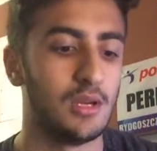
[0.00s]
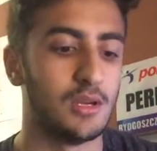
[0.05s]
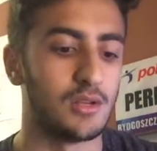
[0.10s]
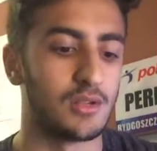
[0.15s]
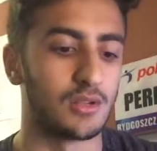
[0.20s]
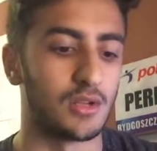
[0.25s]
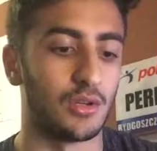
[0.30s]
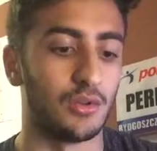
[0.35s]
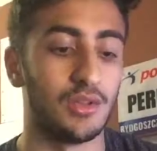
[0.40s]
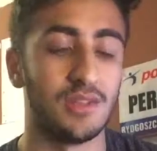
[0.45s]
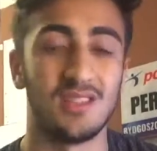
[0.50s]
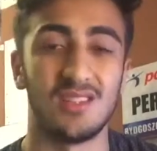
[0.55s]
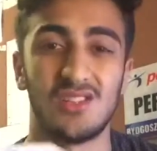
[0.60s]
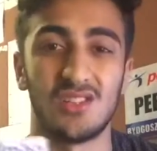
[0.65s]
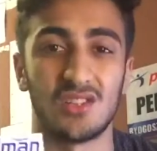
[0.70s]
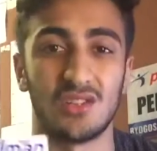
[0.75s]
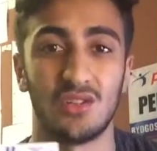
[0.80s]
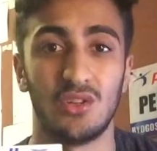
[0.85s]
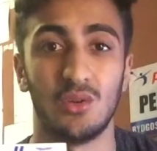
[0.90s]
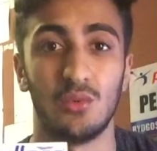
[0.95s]
So this is
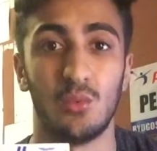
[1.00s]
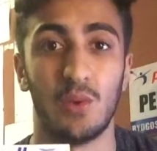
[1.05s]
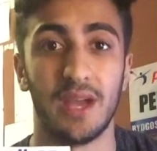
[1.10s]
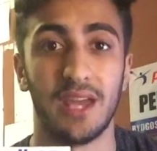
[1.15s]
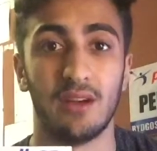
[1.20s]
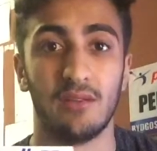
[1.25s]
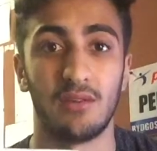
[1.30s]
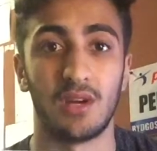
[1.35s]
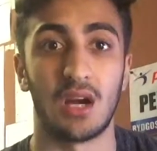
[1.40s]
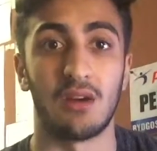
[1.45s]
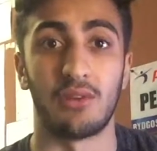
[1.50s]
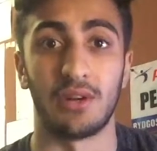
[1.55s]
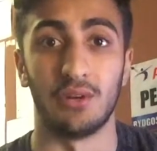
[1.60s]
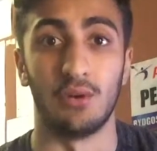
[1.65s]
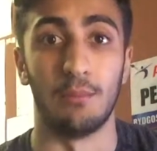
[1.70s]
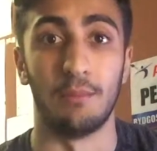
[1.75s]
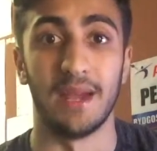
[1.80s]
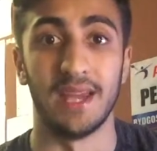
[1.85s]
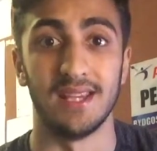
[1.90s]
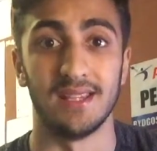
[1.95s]
just a good way of covering
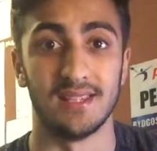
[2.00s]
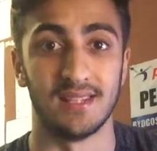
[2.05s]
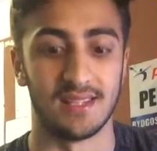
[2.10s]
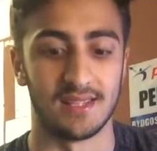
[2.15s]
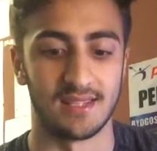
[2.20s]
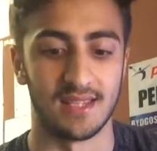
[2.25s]
all bases,